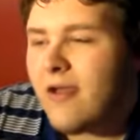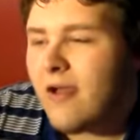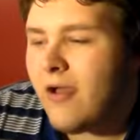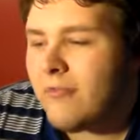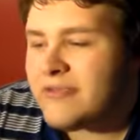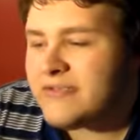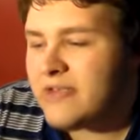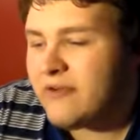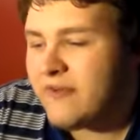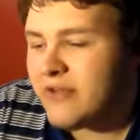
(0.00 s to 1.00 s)
um,
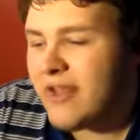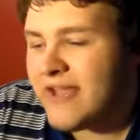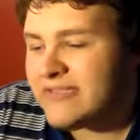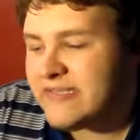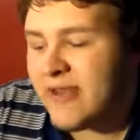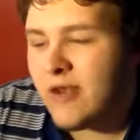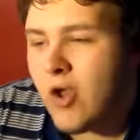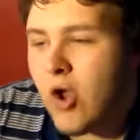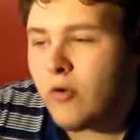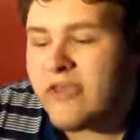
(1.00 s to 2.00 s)
until I realized that
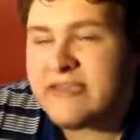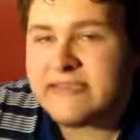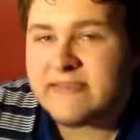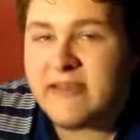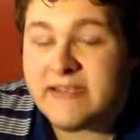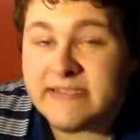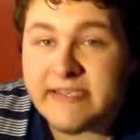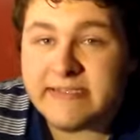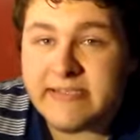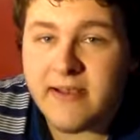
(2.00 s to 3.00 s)
oh he's the
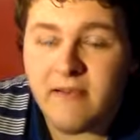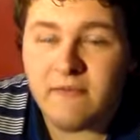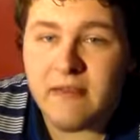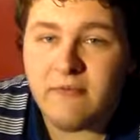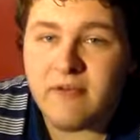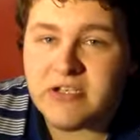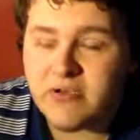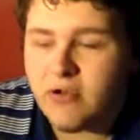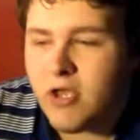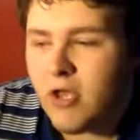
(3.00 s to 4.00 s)
descendant of the
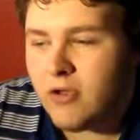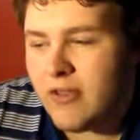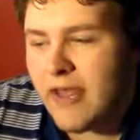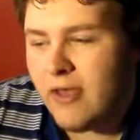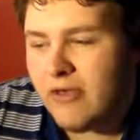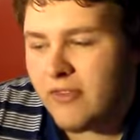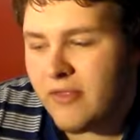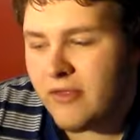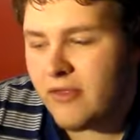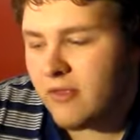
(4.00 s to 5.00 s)
original Kung Lao I
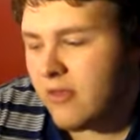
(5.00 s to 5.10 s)
think,